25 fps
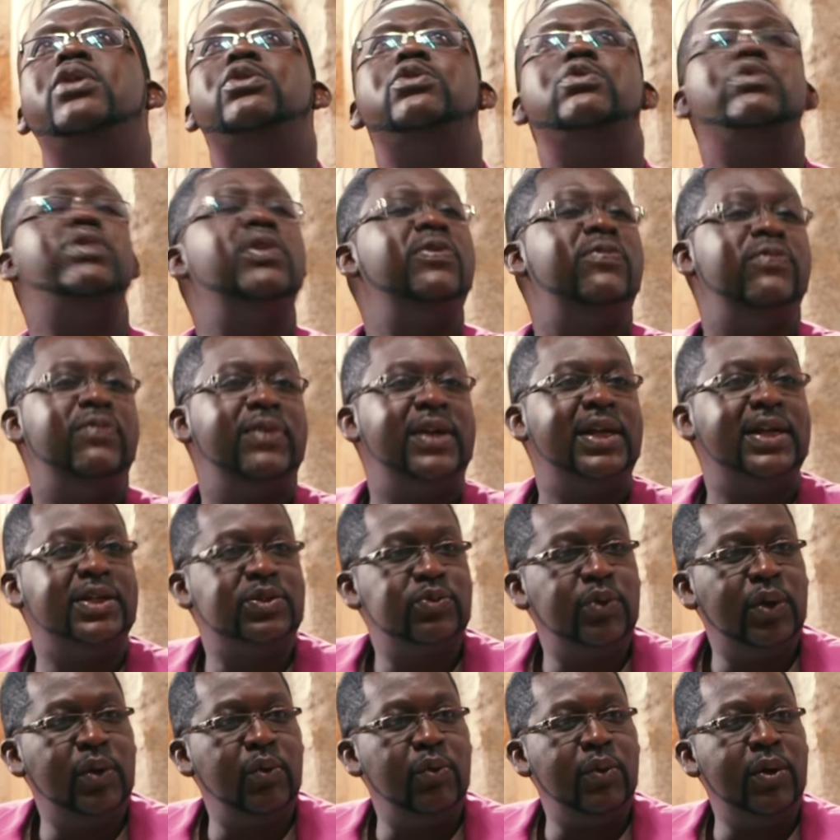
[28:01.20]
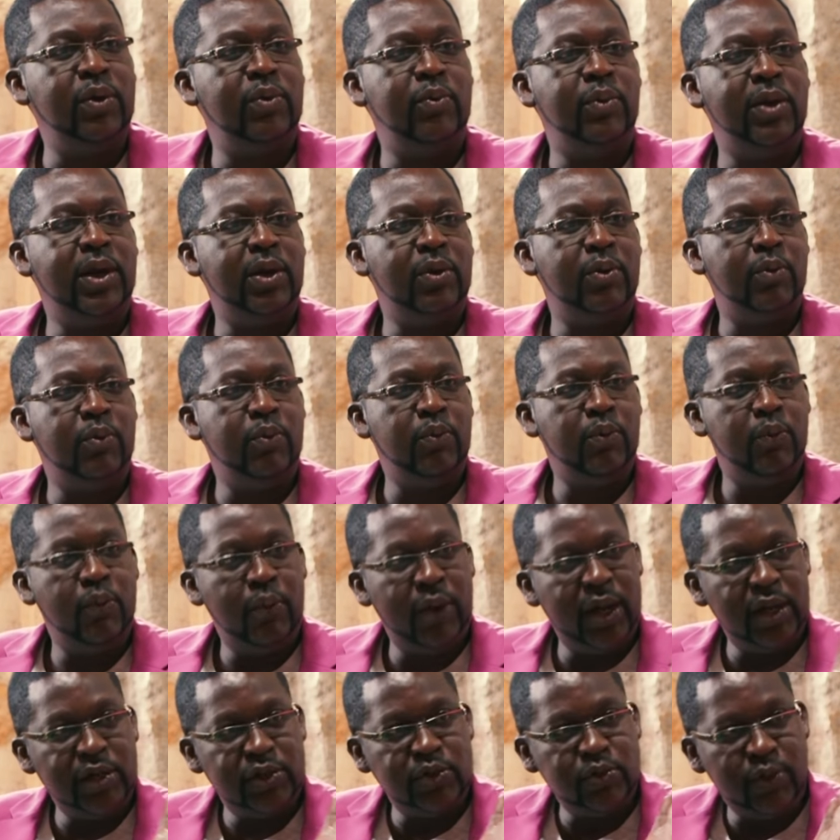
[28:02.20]
you reflect?
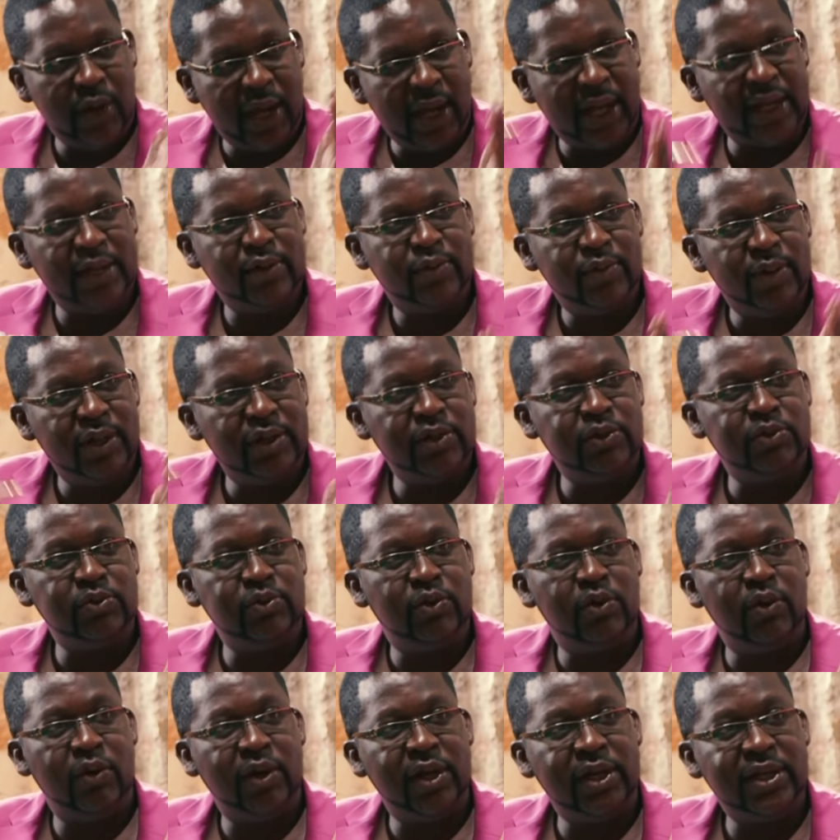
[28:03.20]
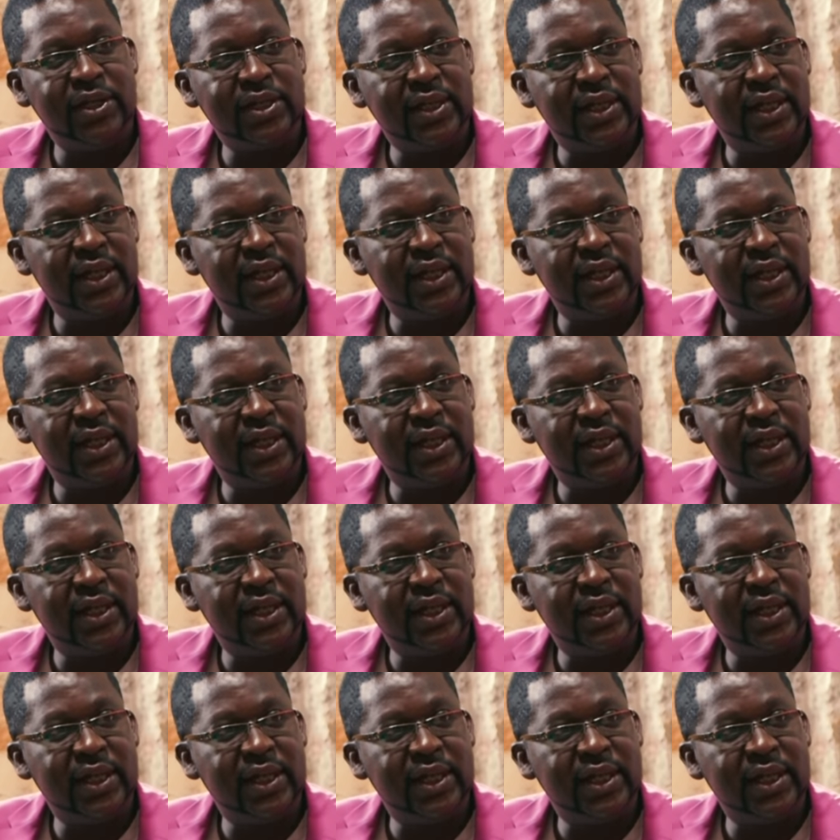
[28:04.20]
Where do you hide? Where do you go and